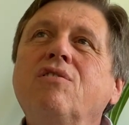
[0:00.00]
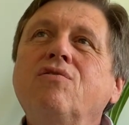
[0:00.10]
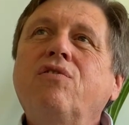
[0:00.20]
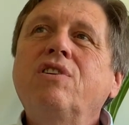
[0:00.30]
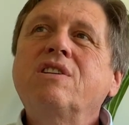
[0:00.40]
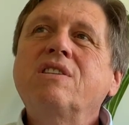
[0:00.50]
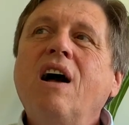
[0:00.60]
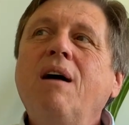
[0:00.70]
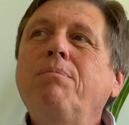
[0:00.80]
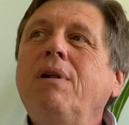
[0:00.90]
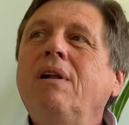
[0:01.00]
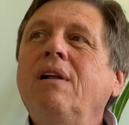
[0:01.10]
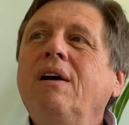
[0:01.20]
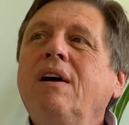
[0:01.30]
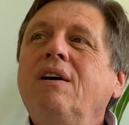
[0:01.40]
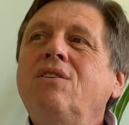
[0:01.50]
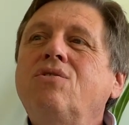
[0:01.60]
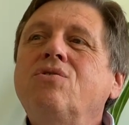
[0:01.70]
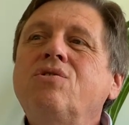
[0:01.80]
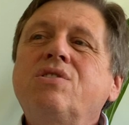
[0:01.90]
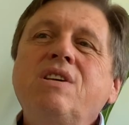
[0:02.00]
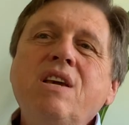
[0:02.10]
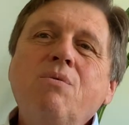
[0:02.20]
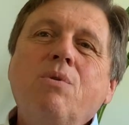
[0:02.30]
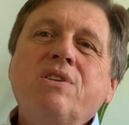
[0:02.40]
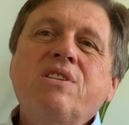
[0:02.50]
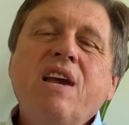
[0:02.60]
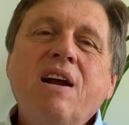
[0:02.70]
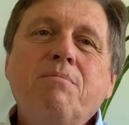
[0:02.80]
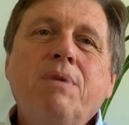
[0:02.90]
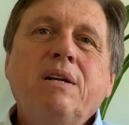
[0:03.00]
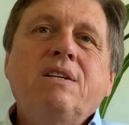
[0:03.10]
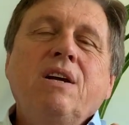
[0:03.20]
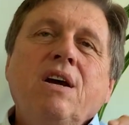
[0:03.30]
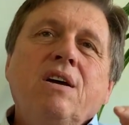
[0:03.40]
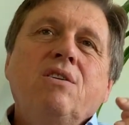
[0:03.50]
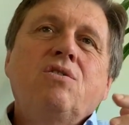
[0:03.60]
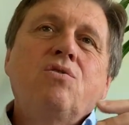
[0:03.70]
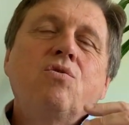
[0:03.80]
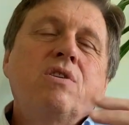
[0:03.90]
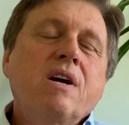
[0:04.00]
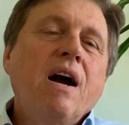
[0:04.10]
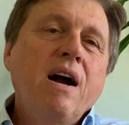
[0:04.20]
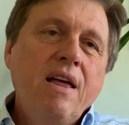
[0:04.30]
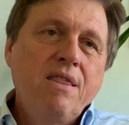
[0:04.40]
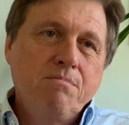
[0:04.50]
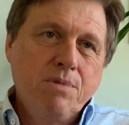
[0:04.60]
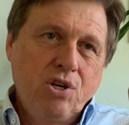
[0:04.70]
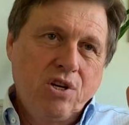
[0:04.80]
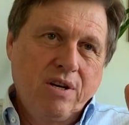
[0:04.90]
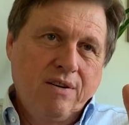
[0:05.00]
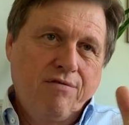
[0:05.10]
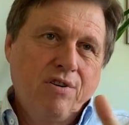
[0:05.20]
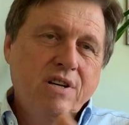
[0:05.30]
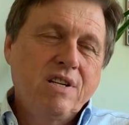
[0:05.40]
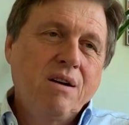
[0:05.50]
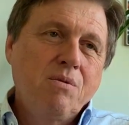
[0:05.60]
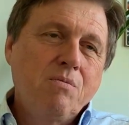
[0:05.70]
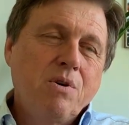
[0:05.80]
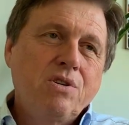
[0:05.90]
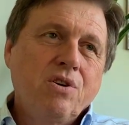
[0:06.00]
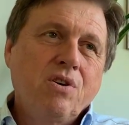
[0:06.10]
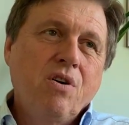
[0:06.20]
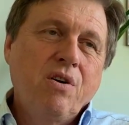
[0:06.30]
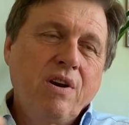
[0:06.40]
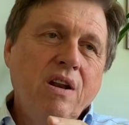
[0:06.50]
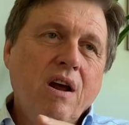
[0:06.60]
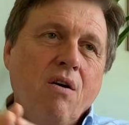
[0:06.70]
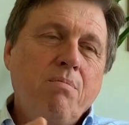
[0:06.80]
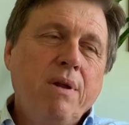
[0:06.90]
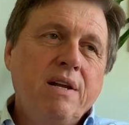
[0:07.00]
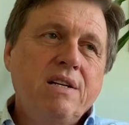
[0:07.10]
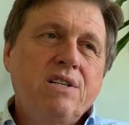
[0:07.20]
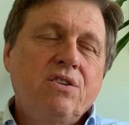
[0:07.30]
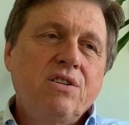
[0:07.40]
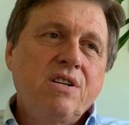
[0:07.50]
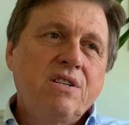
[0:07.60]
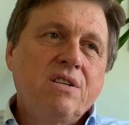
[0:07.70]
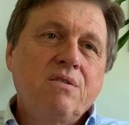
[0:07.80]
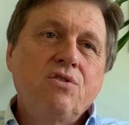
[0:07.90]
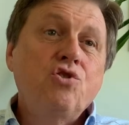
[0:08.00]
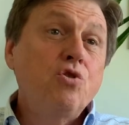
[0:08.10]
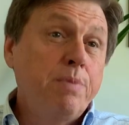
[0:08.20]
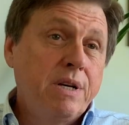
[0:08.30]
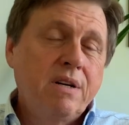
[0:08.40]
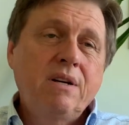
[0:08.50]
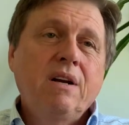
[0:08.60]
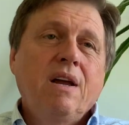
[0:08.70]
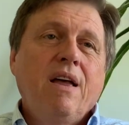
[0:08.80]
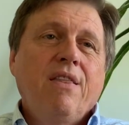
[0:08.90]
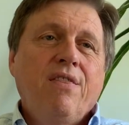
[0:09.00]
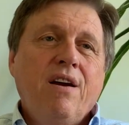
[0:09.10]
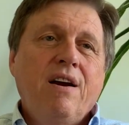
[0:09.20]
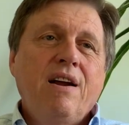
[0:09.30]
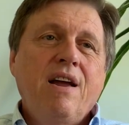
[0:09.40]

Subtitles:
for example, to see what's there, but to guide the mission. For example, we want to go in our planetary system to Jupiter. There